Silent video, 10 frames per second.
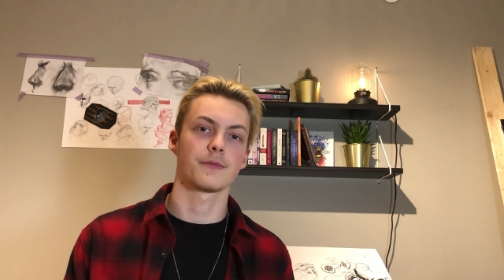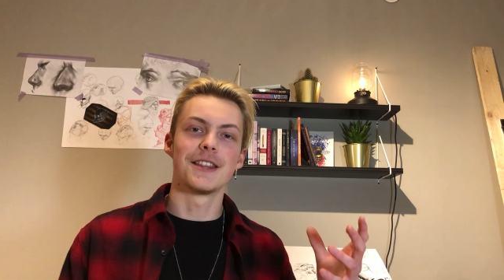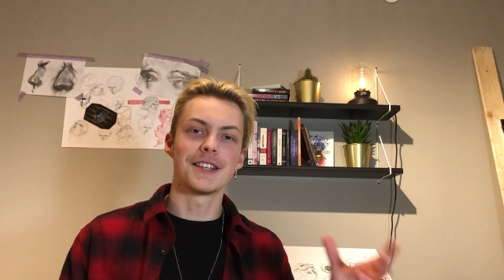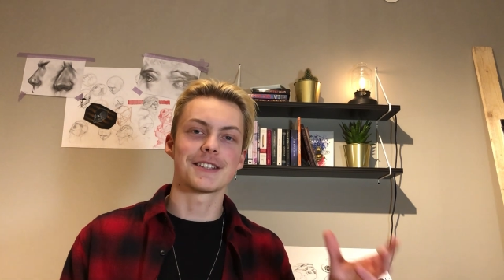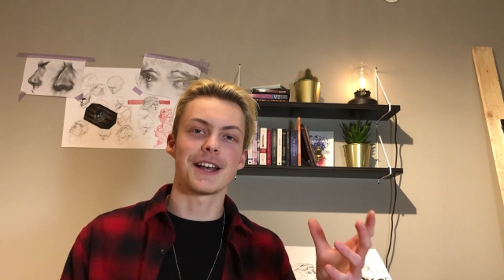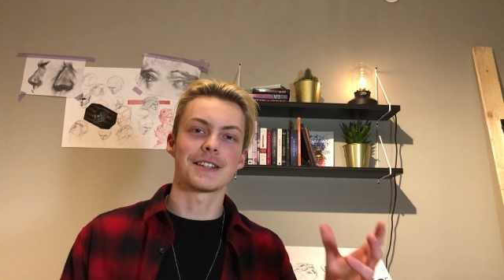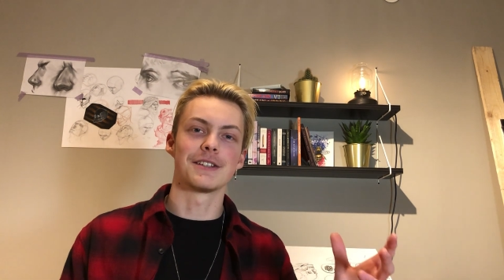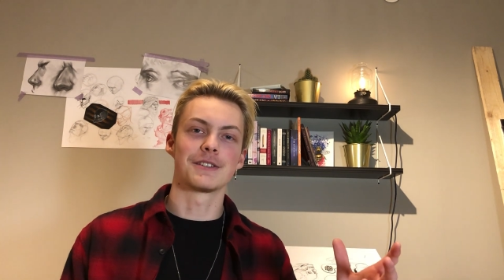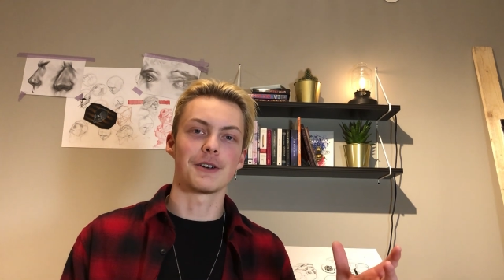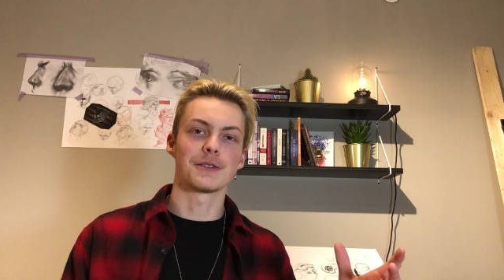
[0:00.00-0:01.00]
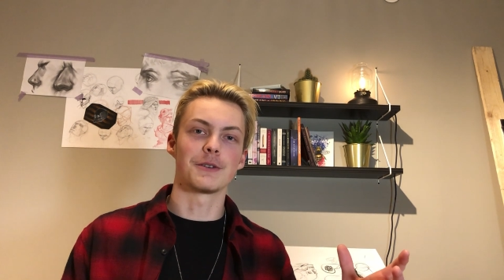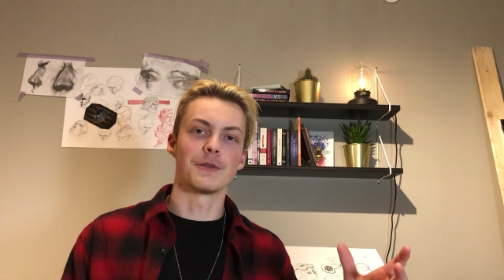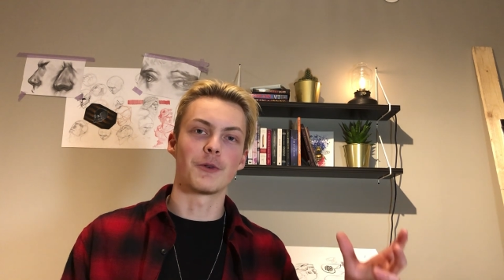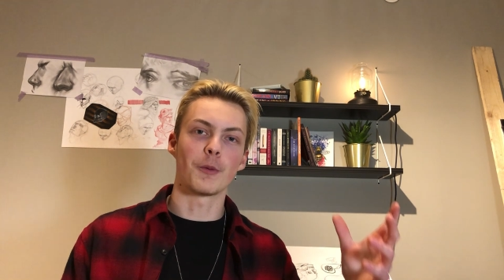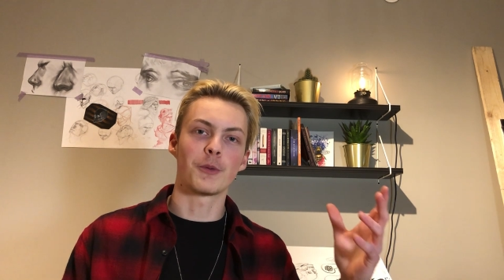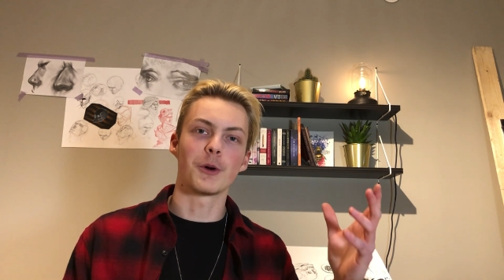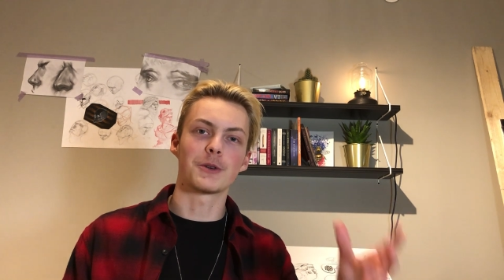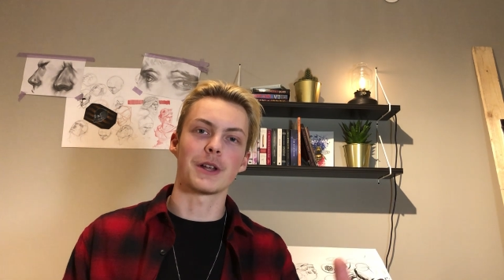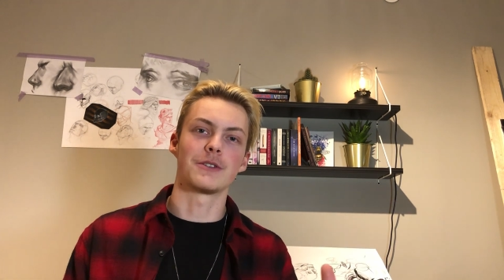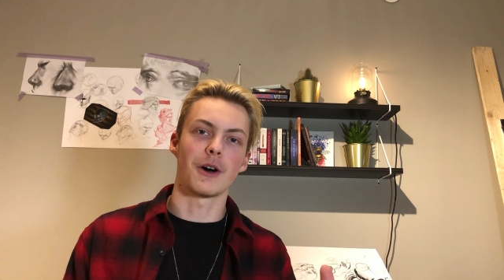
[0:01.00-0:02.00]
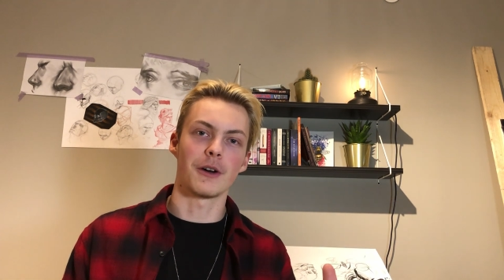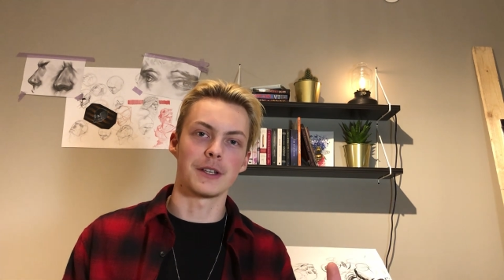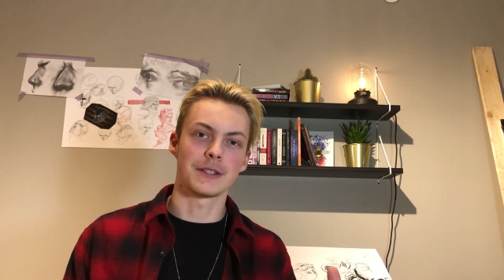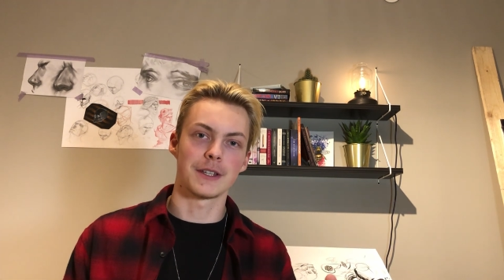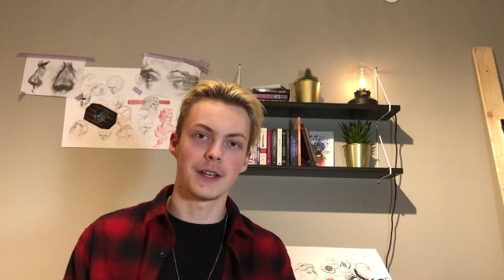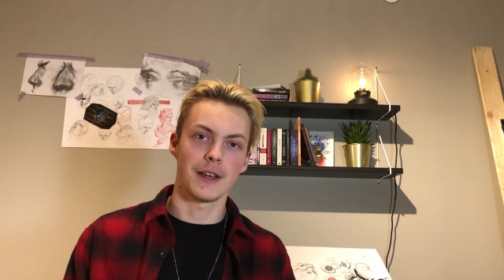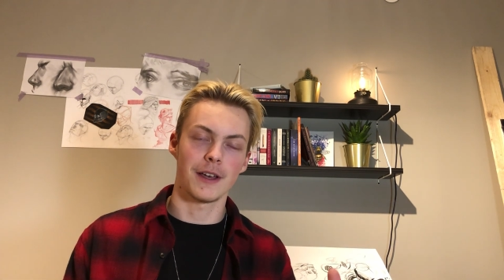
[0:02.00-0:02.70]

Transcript: This class is also good for portrait drawings